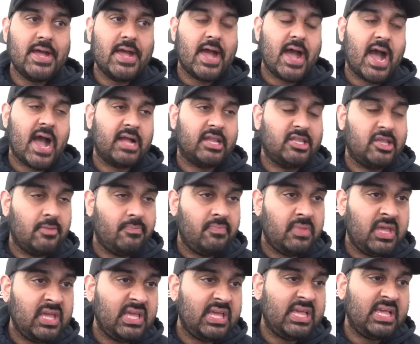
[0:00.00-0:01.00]
Uh, to
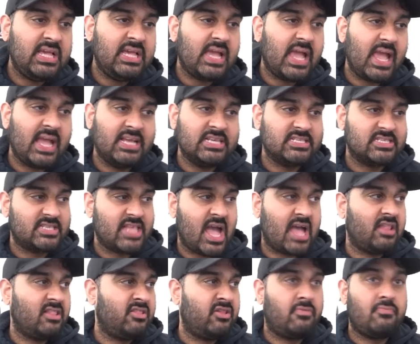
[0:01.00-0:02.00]
me, he is that
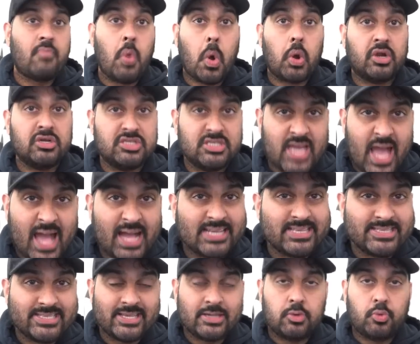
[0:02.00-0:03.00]
Lamar
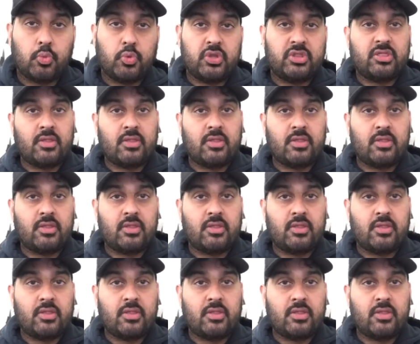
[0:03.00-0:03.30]
Jackson with